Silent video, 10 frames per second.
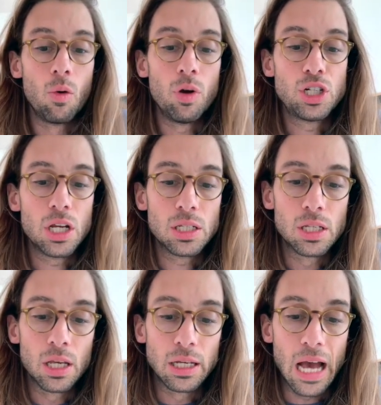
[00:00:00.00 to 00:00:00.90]
which
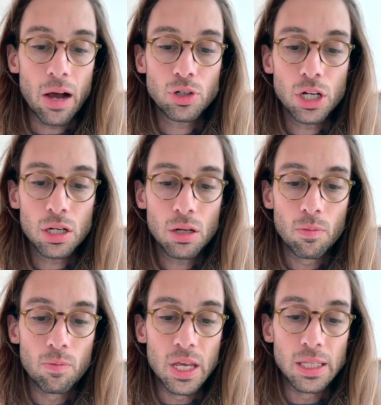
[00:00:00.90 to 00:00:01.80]
is
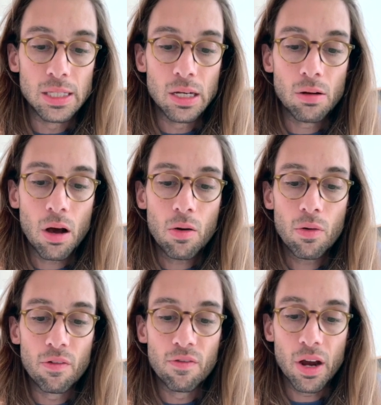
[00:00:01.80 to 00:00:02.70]
Gaussian, mean
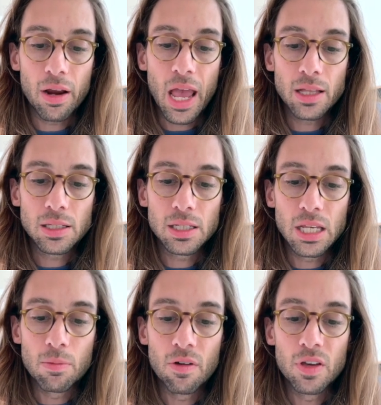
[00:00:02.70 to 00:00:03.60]
0, variance,
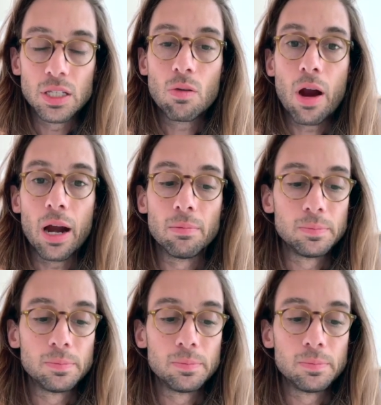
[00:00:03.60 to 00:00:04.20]
sigma v squared.